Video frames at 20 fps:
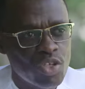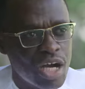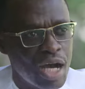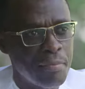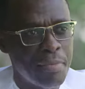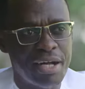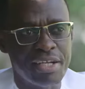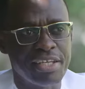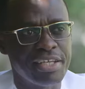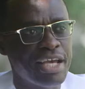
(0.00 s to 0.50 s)

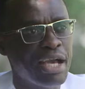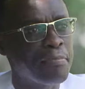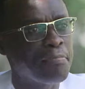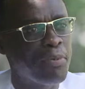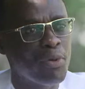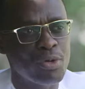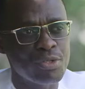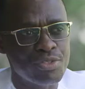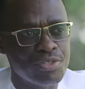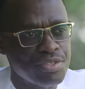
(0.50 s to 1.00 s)
I'm at the
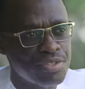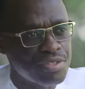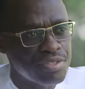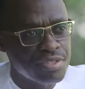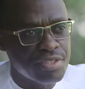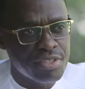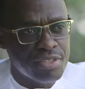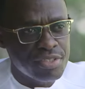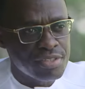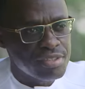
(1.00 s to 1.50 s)
airport.
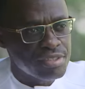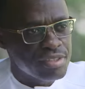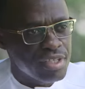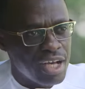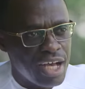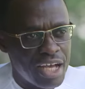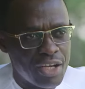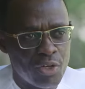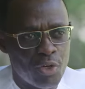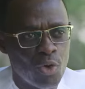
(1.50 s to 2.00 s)

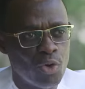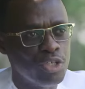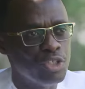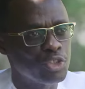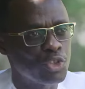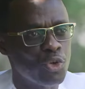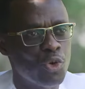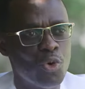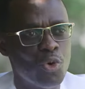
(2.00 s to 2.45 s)
I go into